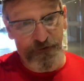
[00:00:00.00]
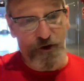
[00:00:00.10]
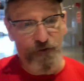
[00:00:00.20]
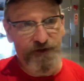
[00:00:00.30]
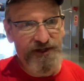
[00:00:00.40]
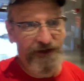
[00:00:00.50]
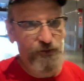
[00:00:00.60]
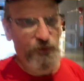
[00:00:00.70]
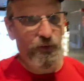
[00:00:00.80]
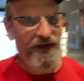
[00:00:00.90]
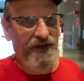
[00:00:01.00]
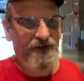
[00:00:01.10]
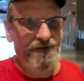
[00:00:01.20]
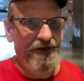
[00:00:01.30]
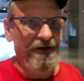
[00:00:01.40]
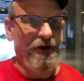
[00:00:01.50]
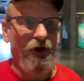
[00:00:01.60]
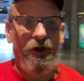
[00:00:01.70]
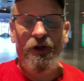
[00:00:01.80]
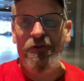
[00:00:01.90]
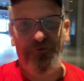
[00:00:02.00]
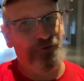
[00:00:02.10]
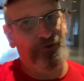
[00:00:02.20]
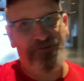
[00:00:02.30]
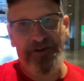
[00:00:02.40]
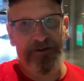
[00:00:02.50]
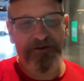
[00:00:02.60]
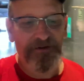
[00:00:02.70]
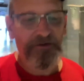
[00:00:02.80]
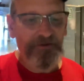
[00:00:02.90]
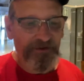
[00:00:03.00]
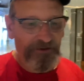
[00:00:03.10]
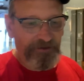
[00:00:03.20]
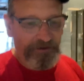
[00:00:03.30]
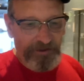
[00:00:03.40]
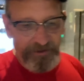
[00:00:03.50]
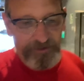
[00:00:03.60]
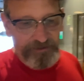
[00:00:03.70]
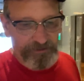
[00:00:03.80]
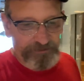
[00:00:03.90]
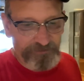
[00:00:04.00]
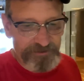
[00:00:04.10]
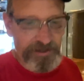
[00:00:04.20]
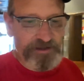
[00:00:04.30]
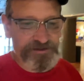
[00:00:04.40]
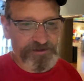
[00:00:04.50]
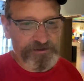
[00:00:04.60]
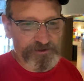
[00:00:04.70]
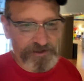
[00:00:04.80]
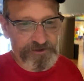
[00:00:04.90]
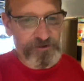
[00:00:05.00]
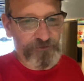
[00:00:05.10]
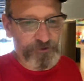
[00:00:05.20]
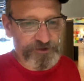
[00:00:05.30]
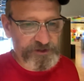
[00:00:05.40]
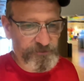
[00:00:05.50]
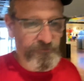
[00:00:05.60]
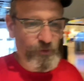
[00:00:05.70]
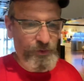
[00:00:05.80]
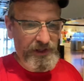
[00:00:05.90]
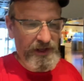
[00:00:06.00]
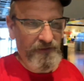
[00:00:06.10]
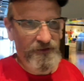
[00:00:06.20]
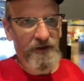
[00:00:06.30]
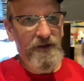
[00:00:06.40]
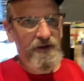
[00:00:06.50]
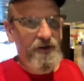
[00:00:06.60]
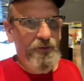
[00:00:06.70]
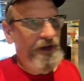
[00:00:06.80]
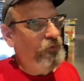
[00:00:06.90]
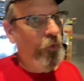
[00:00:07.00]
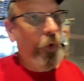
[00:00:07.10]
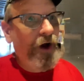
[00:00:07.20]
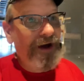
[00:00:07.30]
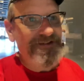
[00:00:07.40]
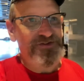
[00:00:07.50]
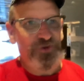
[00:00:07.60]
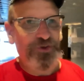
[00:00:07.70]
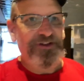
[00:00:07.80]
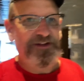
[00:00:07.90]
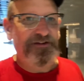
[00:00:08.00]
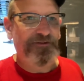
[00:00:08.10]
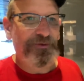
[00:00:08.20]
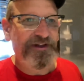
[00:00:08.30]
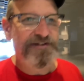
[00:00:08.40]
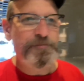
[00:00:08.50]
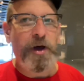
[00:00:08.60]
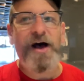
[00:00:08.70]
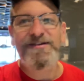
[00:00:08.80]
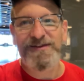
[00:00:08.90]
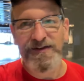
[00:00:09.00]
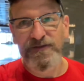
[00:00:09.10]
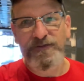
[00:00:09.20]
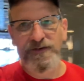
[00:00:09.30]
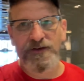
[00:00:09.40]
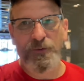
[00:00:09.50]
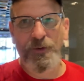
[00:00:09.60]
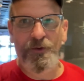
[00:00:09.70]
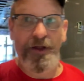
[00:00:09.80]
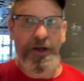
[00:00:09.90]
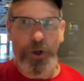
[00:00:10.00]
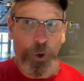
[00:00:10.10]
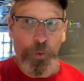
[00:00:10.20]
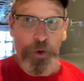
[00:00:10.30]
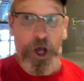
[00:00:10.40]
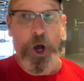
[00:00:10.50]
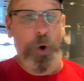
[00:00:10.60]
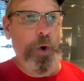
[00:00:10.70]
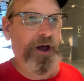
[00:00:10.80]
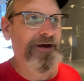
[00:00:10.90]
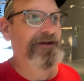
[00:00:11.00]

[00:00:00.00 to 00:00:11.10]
COVID test, which we had a, uh, all the students had a, a, a uh, test at the, at the university before we left. We had one student that went positive and we were like, oh no.